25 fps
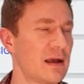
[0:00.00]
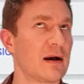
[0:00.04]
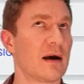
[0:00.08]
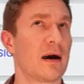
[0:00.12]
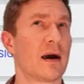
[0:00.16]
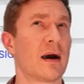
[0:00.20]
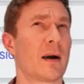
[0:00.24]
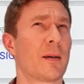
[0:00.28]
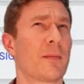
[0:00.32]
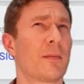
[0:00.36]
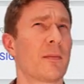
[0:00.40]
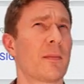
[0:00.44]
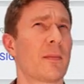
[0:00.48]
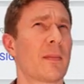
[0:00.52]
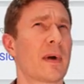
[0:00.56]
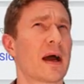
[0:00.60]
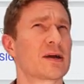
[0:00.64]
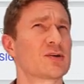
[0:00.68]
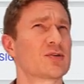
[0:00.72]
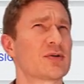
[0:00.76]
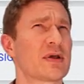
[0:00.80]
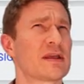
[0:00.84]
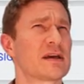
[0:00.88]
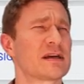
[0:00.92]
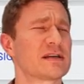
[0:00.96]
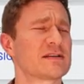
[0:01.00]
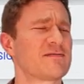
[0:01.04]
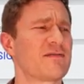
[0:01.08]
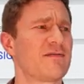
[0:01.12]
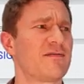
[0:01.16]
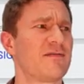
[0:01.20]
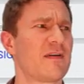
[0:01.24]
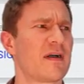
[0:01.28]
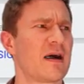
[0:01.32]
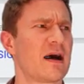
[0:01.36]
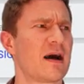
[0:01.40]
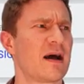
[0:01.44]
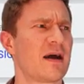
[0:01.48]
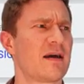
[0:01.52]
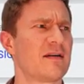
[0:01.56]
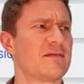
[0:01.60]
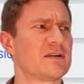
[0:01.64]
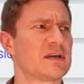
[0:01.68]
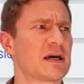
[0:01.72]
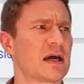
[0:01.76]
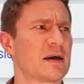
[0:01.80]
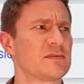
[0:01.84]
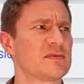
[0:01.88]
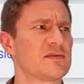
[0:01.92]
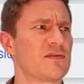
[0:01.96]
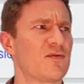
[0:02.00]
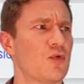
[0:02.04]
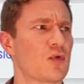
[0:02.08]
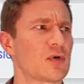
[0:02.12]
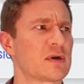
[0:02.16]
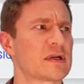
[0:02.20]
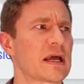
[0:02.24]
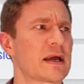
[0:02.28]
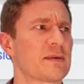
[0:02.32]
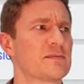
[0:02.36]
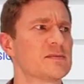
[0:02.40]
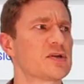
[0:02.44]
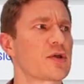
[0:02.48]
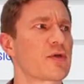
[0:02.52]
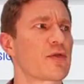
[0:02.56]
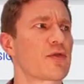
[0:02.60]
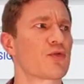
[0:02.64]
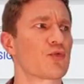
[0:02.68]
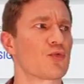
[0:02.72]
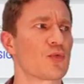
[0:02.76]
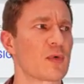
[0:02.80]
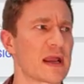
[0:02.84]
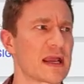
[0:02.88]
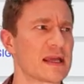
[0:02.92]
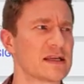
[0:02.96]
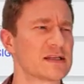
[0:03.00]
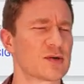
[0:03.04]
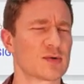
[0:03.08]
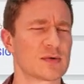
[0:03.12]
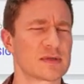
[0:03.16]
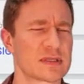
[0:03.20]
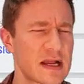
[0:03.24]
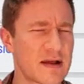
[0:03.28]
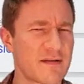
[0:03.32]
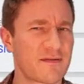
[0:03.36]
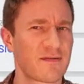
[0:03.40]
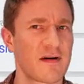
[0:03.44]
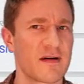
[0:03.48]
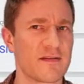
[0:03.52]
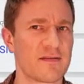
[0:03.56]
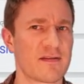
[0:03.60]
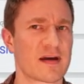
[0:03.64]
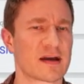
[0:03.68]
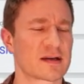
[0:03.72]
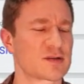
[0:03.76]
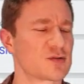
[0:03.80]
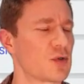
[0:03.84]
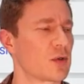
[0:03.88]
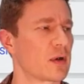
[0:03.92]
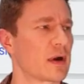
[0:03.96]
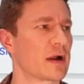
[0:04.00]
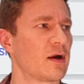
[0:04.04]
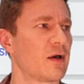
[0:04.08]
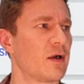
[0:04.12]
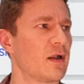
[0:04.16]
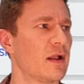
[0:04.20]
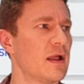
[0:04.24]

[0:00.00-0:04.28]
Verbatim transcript: Um, actually, I think it's 5 times 4 times 3, so it's not 5 factorial.